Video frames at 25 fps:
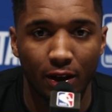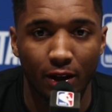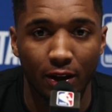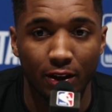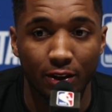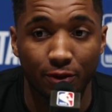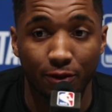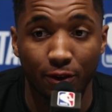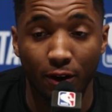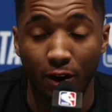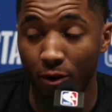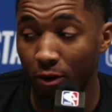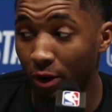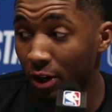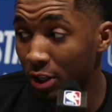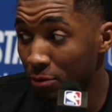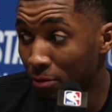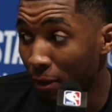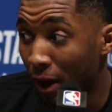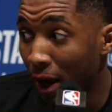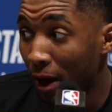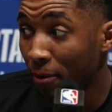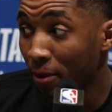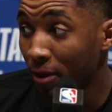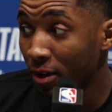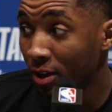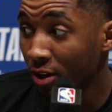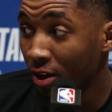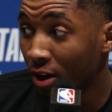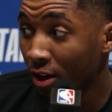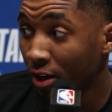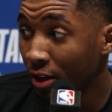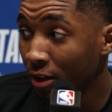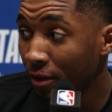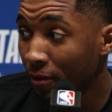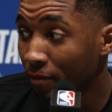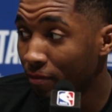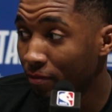As far, what is my opinion
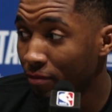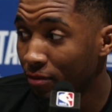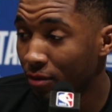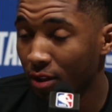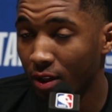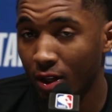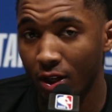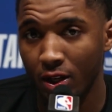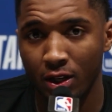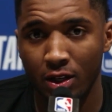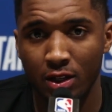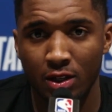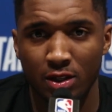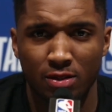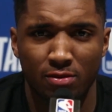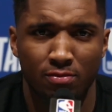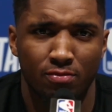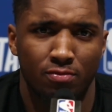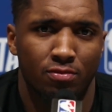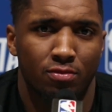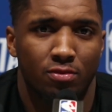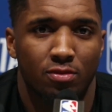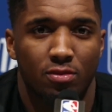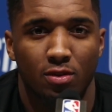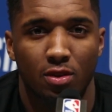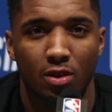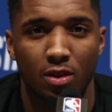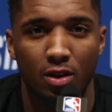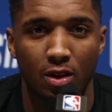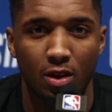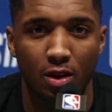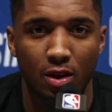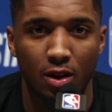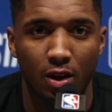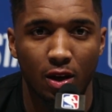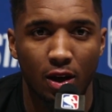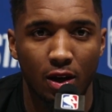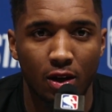on it?
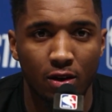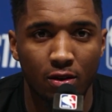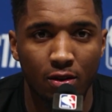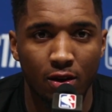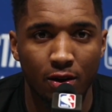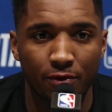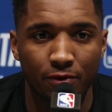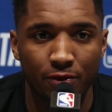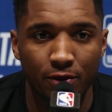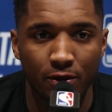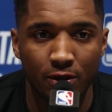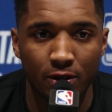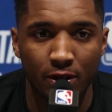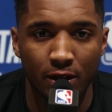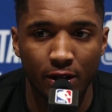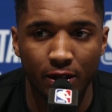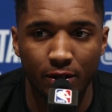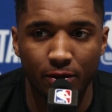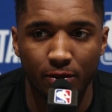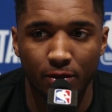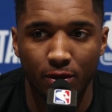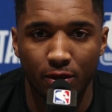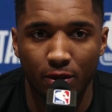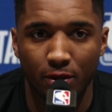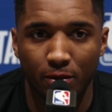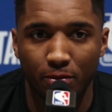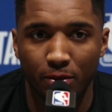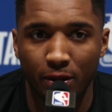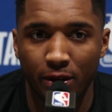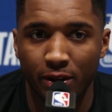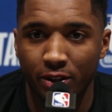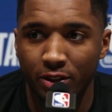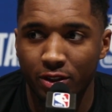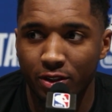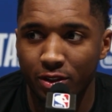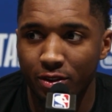I know, I feel like the players